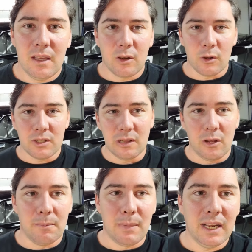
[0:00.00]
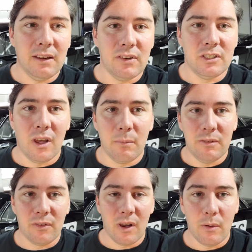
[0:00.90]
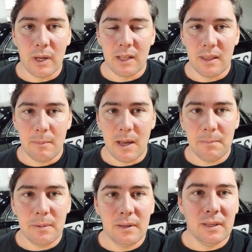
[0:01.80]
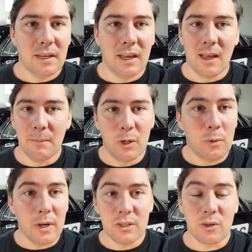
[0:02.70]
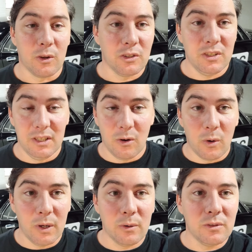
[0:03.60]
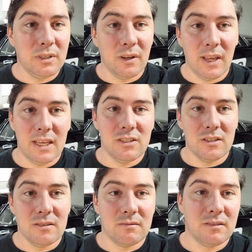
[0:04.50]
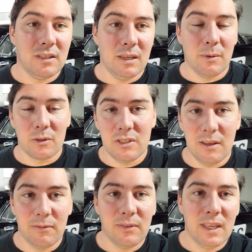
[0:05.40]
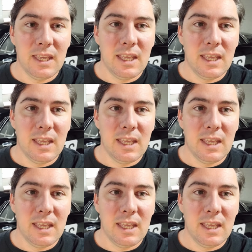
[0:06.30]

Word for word: Costs a lot of money every time we fire one of them up. Um, it always costs in oils, you know, engine, gearbox, diff.